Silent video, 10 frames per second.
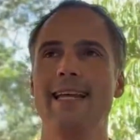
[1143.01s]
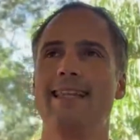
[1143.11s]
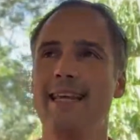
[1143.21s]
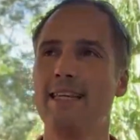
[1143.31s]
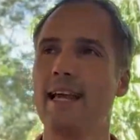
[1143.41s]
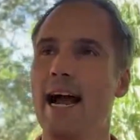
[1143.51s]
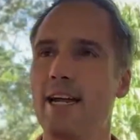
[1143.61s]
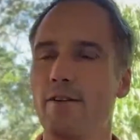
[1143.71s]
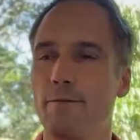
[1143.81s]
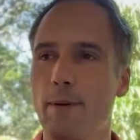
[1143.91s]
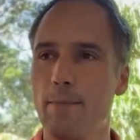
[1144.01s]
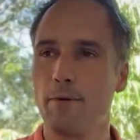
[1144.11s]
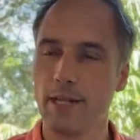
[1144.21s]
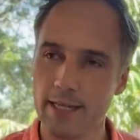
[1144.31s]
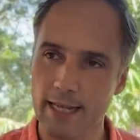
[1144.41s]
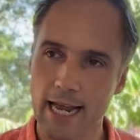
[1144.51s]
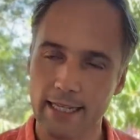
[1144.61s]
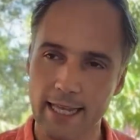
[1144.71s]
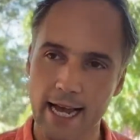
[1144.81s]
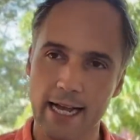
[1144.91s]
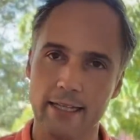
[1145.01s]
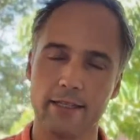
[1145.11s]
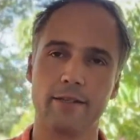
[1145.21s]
This kind of people is like that.